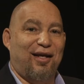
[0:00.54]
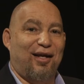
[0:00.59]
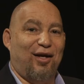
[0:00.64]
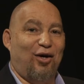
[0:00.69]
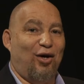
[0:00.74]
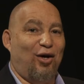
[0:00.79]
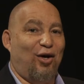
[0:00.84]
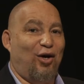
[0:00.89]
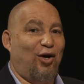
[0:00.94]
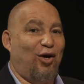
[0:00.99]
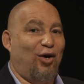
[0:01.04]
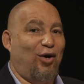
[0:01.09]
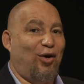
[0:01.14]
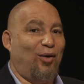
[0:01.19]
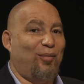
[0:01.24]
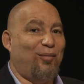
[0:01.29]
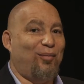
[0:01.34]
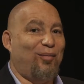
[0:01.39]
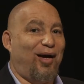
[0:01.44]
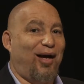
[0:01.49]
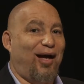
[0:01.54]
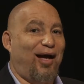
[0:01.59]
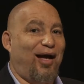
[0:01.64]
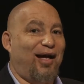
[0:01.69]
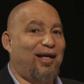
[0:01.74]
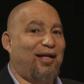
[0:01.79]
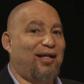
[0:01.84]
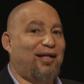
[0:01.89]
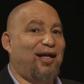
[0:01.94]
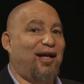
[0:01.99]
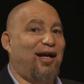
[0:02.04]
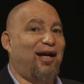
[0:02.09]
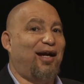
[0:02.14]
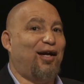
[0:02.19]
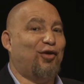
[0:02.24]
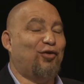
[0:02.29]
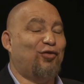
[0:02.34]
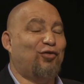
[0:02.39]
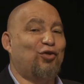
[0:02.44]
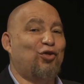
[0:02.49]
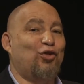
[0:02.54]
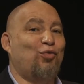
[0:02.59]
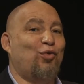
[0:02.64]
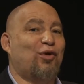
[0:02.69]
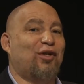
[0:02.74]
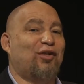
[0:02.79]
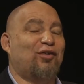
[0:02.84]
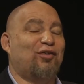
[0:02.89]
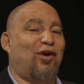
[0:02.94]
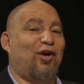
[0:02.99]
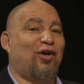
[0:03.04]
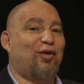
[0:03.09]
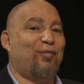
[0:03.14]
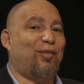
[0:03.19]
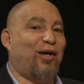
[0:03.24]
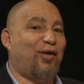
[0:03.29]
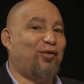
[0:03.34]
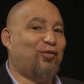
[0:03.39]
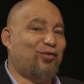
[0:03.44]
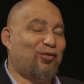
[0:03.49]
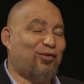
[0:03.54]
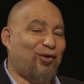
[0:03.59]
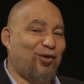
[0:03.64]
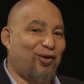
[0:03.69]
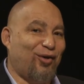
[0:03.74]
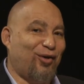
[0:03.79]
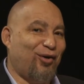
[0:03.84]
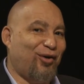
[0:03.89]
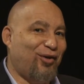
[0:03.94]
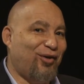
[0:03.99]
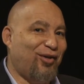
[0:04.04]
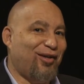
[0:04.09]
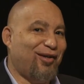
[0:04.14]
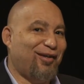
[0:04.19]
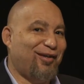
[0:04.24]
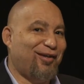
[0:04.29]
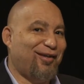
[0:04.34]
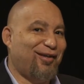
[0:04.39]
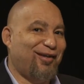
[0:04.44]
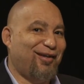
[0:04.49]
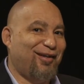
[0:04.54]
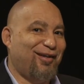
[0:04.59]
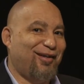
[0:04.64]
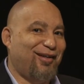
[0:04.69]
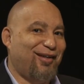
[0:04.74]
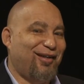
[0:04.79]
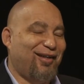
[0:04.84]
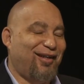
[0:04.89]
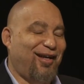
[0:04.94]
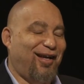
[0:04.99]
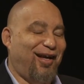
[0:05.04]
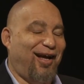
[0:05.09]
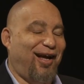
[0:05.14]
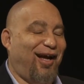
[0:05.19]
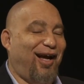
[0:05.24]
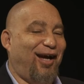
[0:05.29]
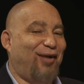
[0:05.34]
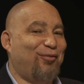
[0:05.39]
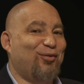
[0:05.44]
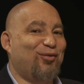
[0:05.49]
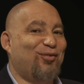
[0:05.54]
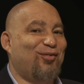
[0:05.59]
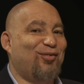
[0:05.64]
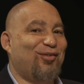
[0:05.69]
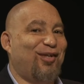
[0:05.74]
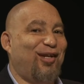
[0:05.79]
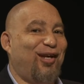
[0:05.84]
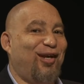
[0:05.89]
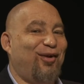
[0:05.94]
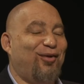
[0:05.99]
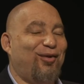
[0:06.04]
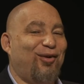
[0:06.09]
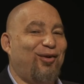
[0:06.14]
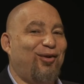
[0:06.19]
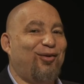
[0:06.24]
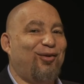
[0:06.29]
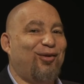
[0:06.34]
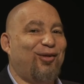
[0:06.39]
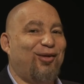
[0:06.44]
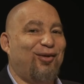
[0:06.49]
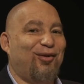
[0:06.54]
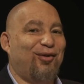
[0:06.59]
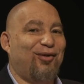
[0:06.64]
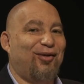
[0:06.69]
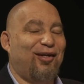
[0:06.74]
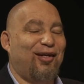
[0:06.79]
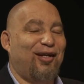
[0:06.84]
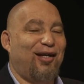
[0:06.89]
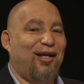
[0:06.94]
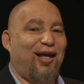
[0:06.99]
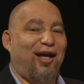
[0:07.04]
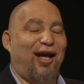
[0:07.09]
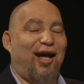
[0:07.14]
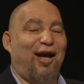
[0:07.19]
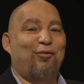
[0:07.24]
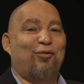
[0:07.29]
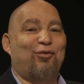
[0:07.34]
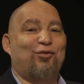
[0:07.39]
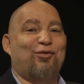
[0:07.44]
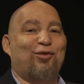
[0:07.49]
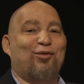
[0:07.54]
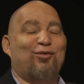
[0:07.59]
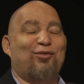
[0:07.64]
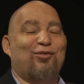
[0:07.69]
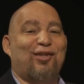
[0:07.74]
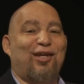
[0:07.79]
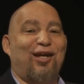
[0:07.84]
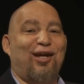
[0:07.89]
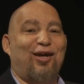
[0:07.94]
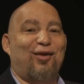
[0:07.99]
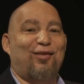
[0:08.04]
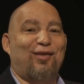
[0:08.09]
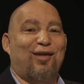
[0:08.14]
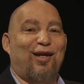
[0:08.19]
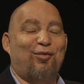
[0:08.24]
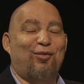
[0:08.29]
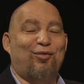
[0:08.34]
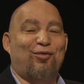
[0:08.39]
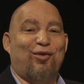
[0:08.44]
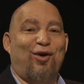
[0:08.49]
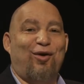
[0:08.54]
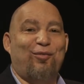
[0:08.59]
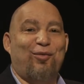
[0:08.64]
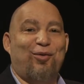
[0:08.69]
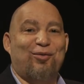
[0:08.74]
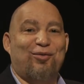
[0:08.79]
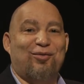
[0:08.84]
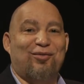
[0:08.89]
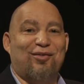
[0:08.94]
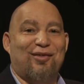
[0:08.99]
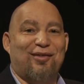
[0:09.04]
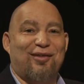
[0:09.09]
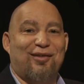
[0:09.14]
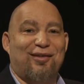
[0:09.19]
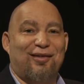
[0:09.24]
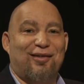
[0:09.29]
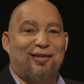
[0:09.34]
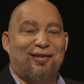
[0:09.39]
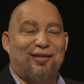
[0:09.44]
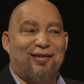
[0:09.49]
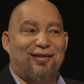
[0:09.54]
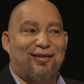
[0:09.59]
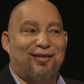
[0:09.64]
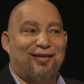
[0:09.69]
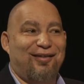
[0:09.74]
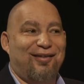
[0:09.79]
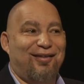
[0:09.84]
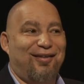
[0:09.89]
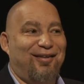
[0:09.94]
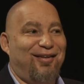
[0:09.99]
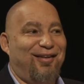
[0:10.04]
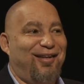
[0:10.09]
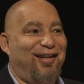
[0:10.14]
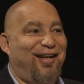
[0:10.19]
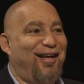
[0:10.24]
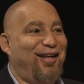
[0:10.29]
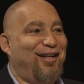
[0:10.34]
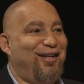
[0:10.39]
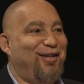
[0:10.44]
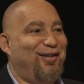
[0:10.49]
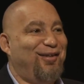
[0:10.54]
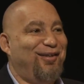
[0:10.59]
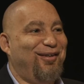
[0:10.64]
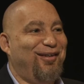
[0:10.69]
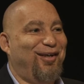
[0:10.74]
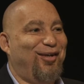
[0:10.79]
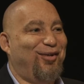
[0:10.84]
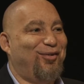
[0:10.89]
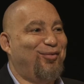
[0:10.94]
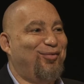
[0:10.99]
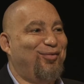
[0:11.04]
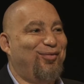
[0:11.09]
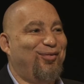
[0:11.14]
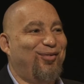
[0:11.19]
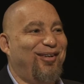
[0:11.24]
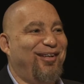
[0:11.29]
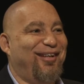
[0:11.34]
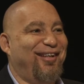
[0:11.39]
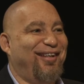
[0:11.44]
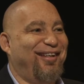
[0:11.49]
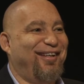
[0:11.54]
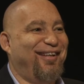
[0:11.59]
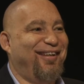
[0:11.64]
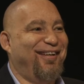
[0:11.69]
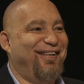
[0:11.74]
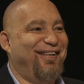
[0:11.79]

Oh my gosh. You want to talk about scared? I was scared earlier. I was so scared that I was almost naked and afraid.